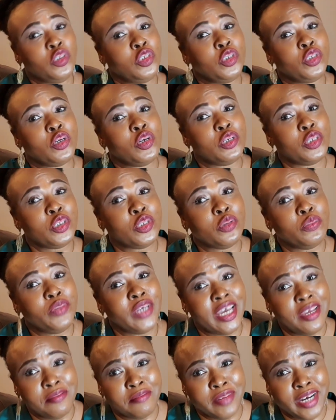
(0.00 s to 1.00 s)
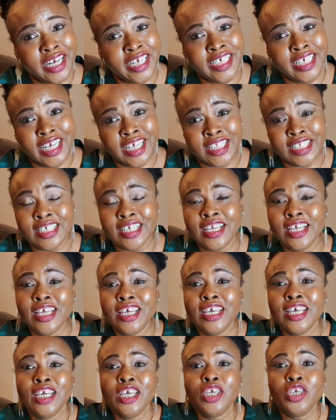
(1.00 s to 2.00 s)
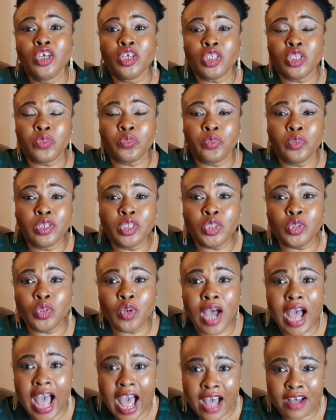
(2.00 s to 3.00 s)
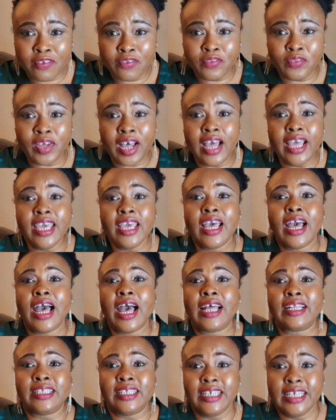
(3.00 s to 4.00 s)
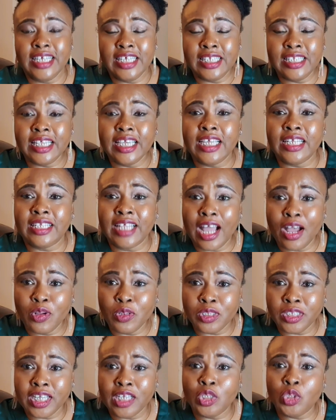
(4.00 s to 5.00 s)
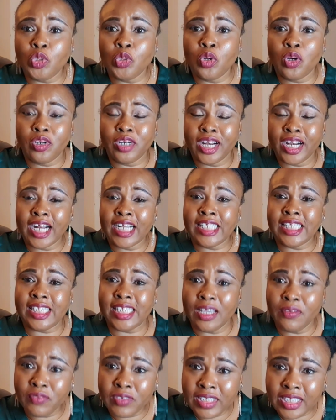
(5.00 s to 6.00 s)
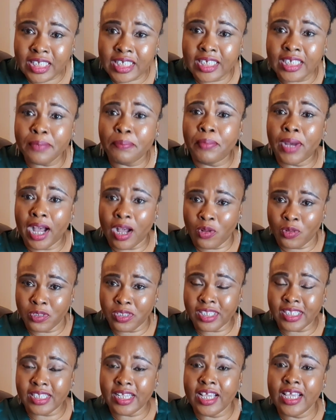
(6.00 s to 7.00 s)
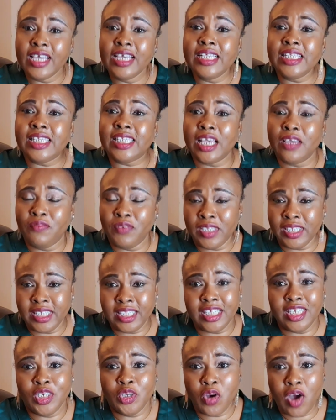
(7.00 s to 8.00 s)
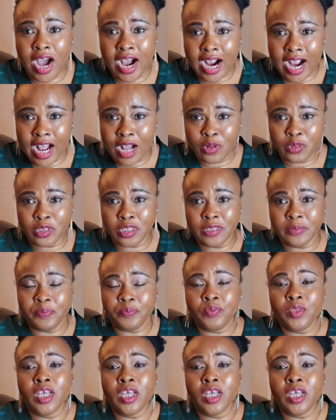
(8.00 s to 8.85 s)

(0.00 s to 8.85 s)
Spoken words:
You should also bear in mind that you're supposed to have at least £1,270 savings in your account.